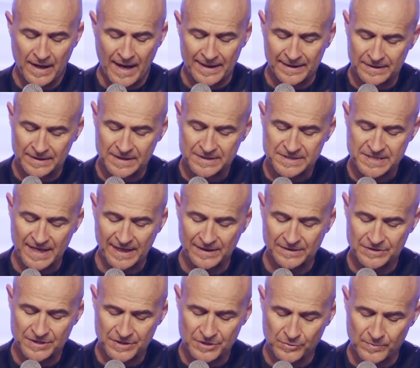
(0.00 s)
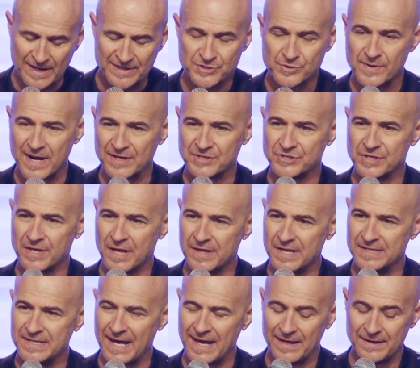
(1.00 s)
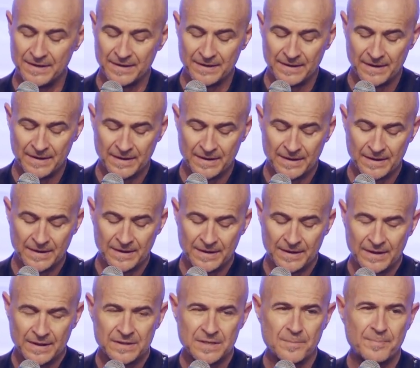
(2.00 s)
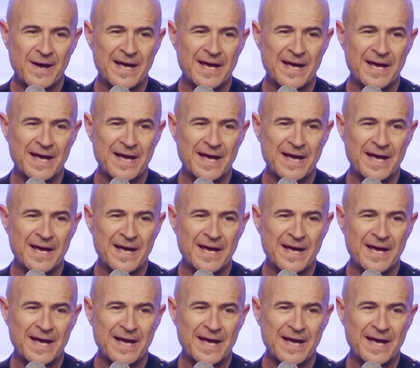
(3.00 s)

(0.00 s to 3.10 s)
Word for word: I can attain to the resurrection of the dead. The